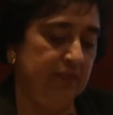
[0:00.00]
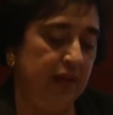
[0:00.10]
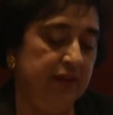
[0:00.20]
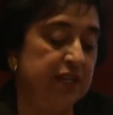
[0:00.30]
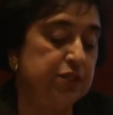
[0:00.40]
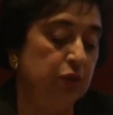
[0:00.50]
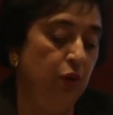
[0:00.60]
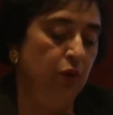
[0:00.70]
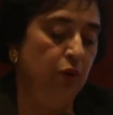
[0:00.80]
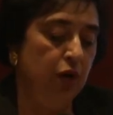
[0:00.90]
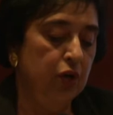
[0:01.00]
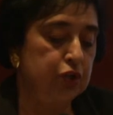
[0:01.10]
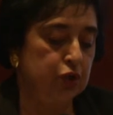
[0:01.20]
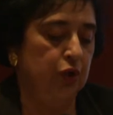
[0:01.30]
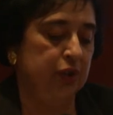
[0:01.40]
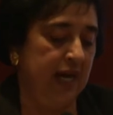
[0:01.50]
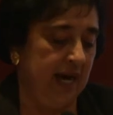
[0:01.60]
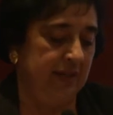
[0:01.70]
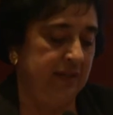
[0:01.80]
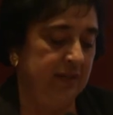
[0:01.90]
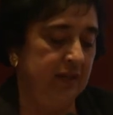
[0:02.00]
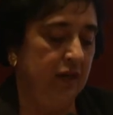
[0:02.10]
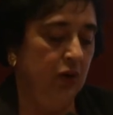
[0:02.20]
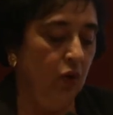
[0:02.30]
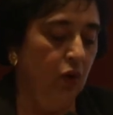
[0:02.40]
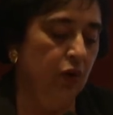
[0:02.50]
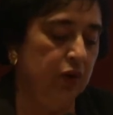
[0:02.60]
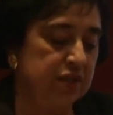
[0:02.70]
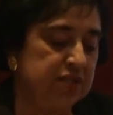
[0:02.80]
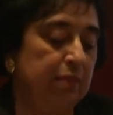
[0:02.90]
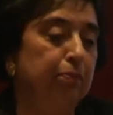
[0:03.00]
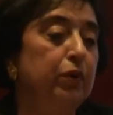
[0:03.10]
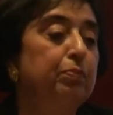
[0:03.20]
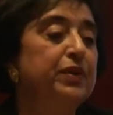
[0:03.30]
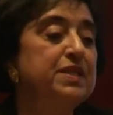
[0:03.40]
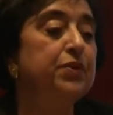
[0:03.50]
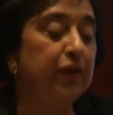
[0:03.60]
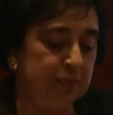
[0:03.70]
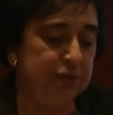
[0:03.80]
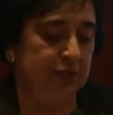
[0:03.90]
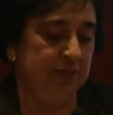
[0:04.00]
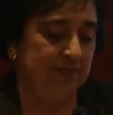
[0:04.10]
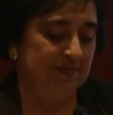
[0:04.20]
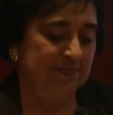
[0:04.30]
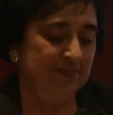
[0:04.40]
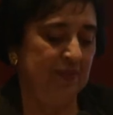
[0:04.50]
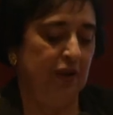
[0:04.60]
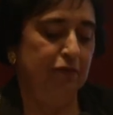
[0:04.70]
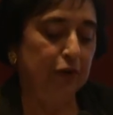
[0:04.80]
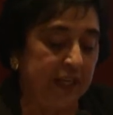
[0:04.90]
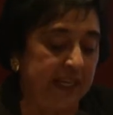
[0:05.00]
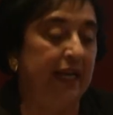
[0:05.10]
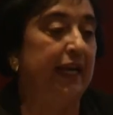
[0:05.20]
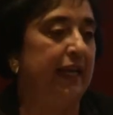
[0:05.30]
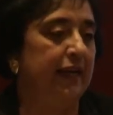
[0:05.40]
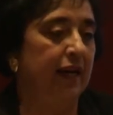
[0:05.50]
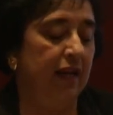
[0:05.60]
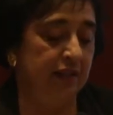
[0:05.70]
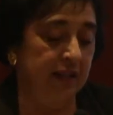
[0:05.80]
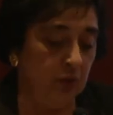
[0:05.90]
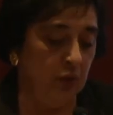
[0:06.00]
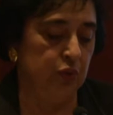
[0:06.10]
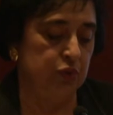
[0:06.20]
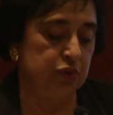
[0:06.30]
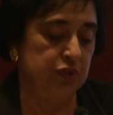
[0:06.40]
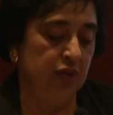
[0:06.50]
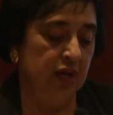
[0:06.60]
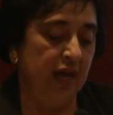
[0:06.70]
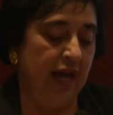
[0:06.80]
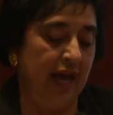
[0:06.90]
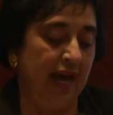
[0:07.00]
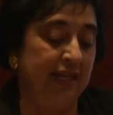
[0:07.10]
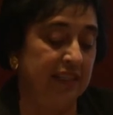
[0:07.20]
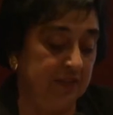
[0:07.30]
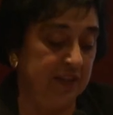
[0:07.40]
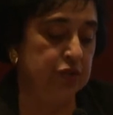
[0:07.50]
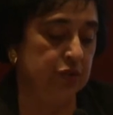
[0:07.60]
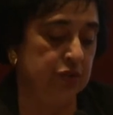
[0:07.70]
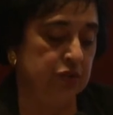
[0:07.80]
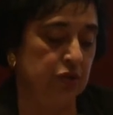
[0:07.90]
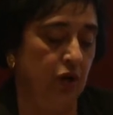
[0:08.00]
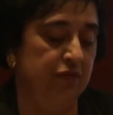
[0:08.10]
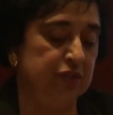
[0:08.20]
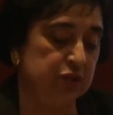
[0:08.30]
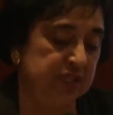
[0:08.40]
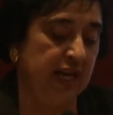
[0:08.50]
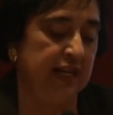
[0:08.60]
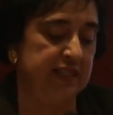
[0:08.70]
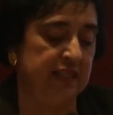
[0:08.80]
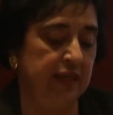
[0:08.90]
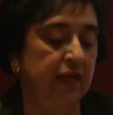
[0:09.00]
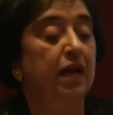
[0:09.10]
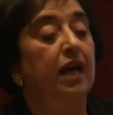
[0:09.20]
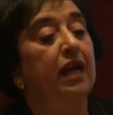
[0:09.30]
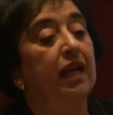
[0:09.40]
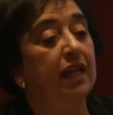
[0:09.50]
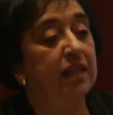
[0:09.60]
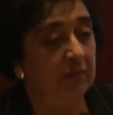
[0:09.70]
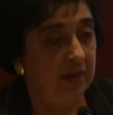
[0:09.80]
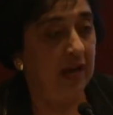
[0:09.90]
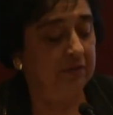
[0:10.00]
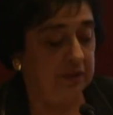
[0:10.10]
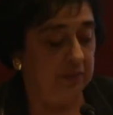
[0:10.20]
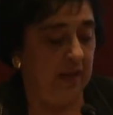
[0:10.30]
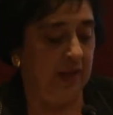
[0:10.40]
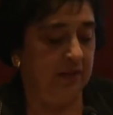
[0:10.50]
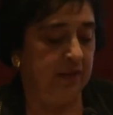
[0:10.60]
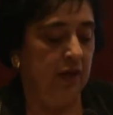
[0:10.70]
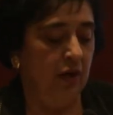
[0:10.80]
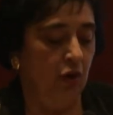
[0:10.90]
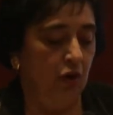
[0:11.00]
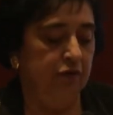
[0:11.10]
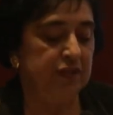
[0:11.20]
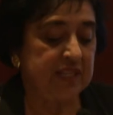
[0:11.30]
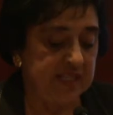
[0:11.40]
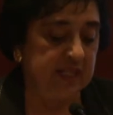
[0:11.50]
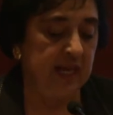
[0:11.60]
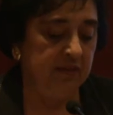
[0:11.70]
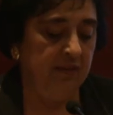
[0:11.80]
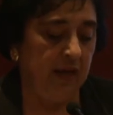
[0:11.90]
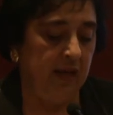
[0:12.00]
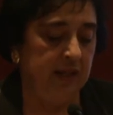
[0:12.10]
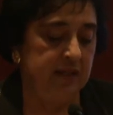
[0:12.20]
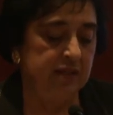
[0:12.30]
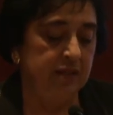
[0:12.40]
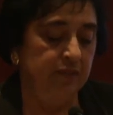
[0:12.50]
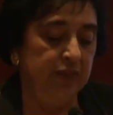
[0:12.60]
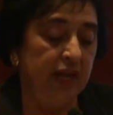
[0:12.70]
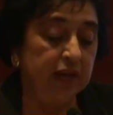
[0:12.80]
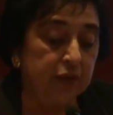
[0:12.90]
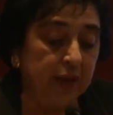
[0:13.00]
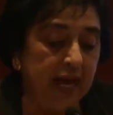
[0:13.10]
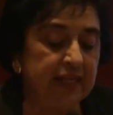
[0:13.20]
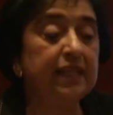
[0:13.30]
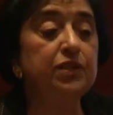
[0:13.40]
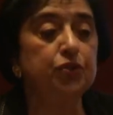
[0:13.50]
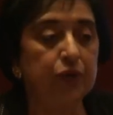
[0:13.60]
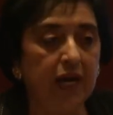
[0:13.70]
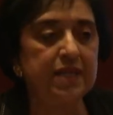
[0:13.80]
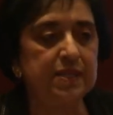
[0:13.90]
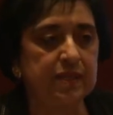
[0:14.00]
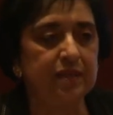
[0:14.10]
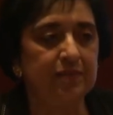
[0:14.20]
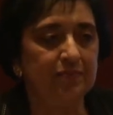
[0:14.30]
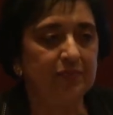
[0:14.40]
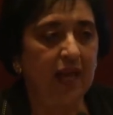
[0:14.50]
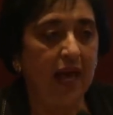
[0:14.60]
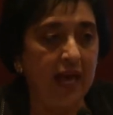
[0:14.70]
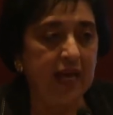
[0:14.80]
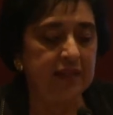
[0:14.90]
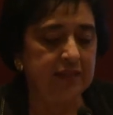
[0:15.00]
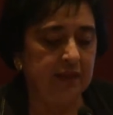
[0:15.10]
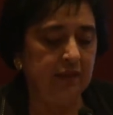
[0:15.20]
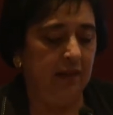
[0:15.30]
There is no shortcut or simple prescription for healing the wounds and divisions of a society in the aftermath of sustained violence. Creating trust and